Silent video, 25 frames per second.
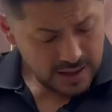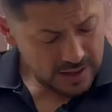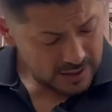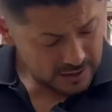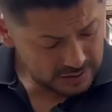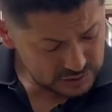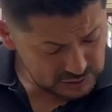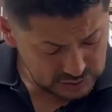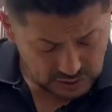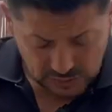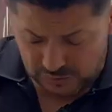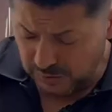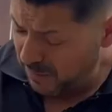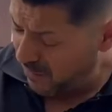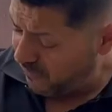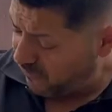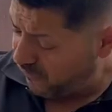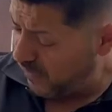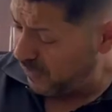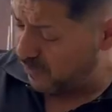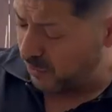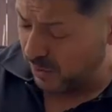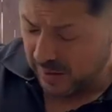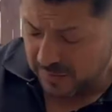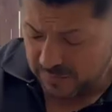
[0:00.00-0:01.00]
So do me a
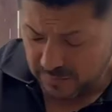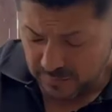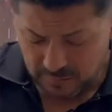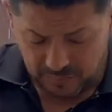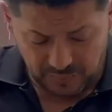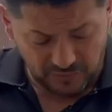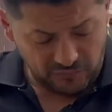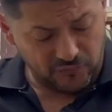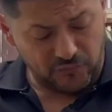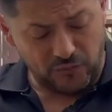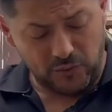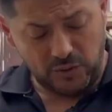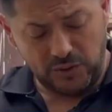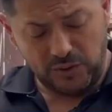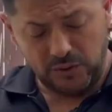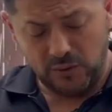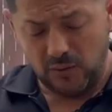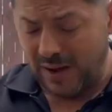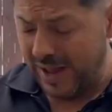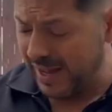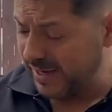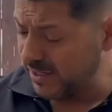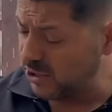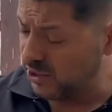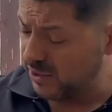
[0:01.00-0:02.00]
favor, before you
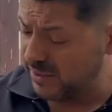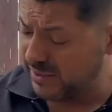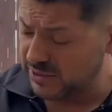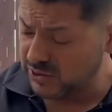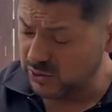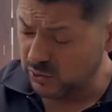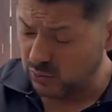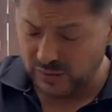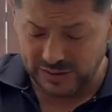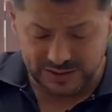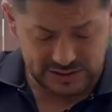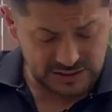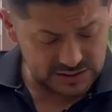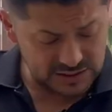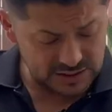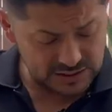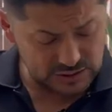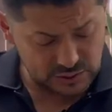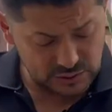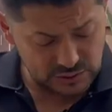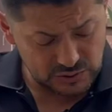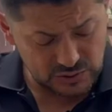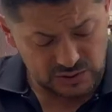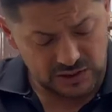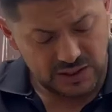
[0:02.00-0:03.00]
actually squeeze the
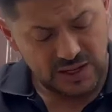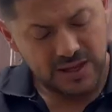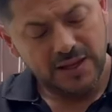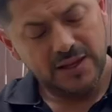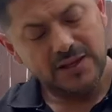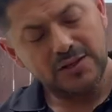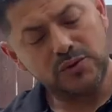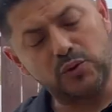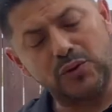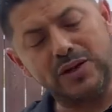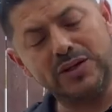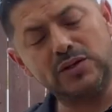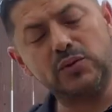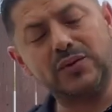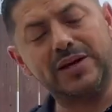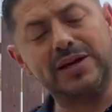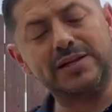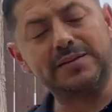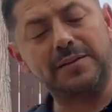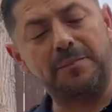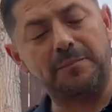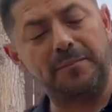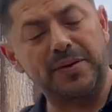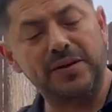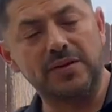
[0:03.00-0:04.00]
juice, try to get
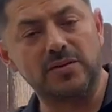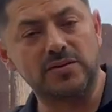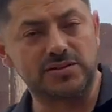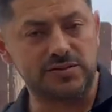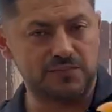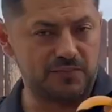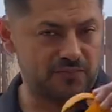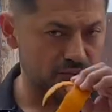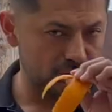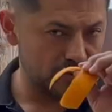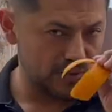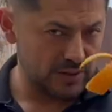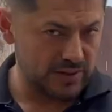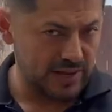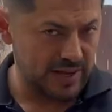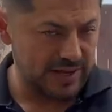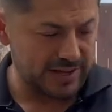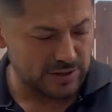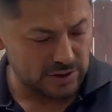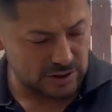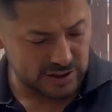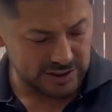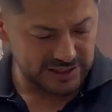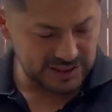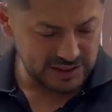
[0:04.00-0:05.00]
the peels for the
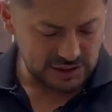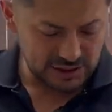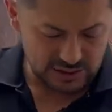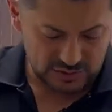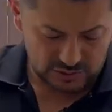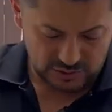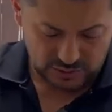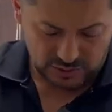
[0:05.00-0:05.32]
garnish on